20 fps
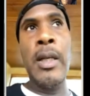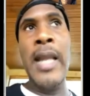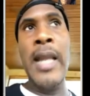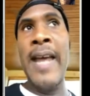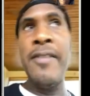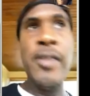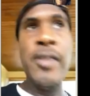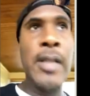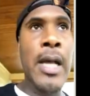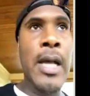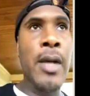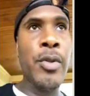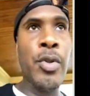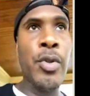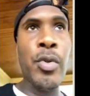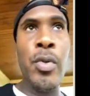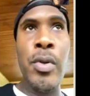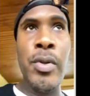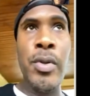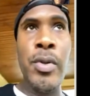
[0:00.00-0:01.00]
lifestyle
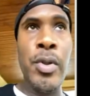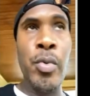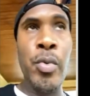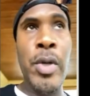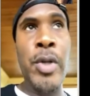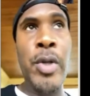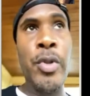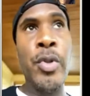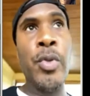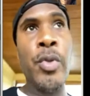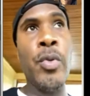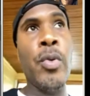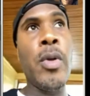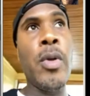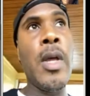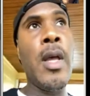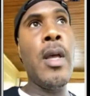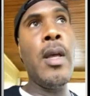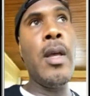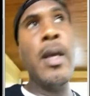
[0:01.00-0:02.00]
stores as well too.
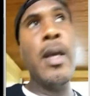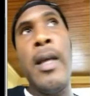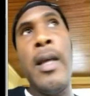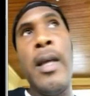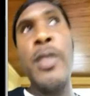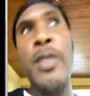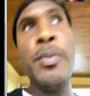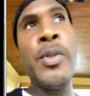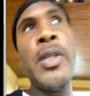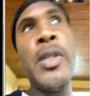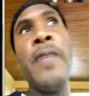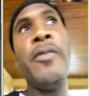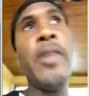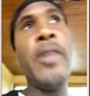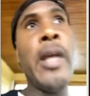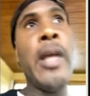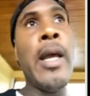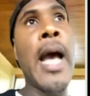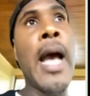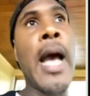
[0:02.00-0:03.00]
And
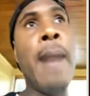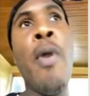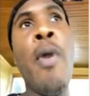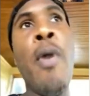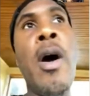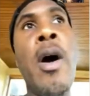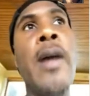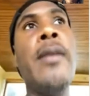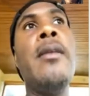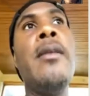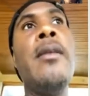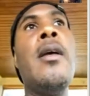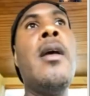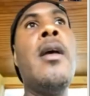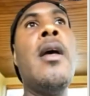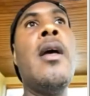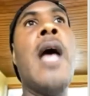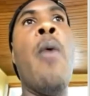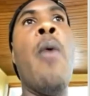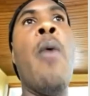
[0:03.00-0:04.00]
specifically, I
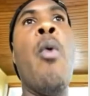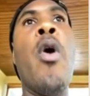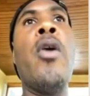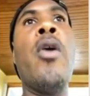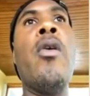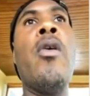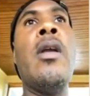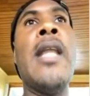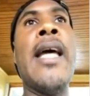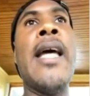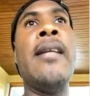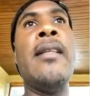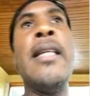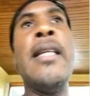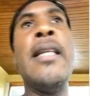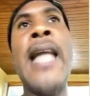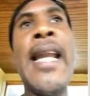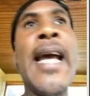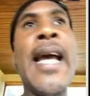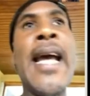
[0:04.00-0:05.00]
work on like the
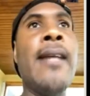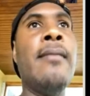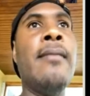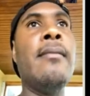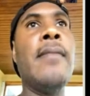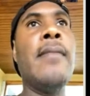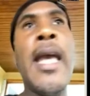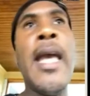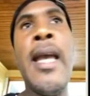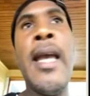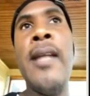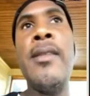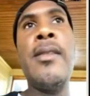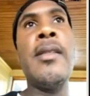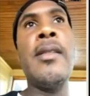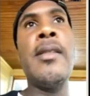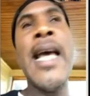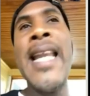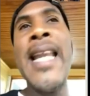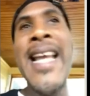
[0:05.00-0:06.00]

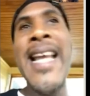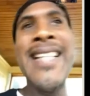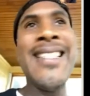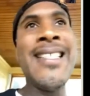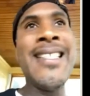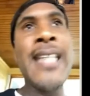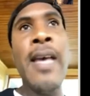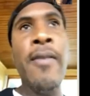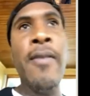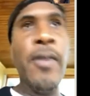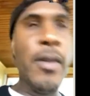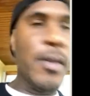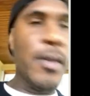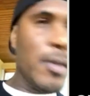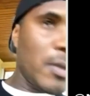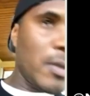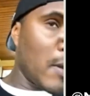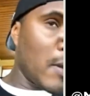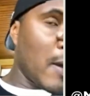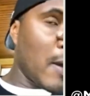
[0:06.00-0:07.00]
998s,
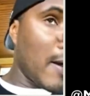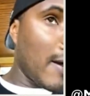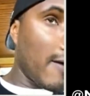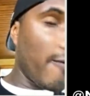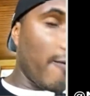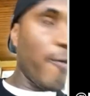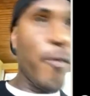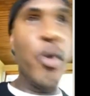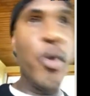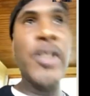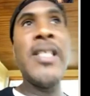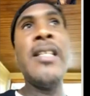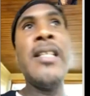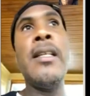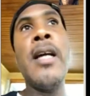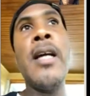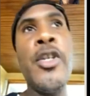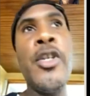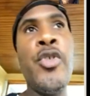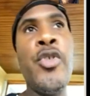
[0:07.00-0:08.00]
997s,
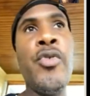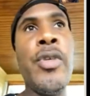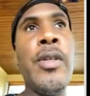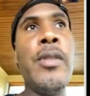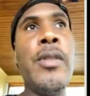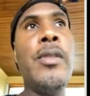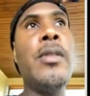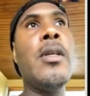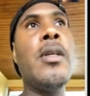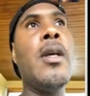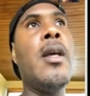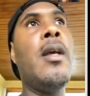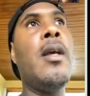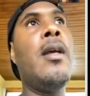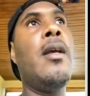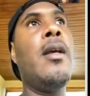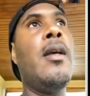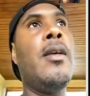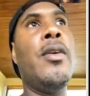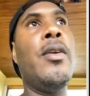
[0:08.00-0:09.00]
1400s,
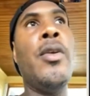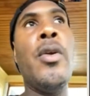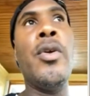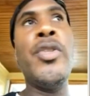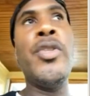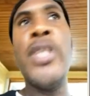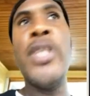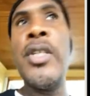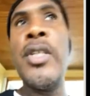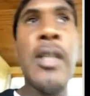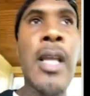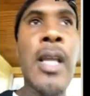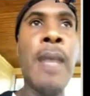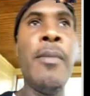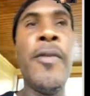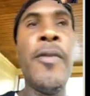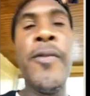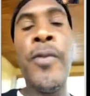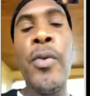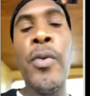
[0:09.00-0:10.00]
just to name
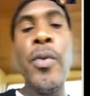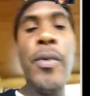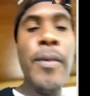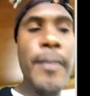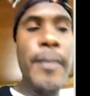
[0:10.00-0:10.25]
a few.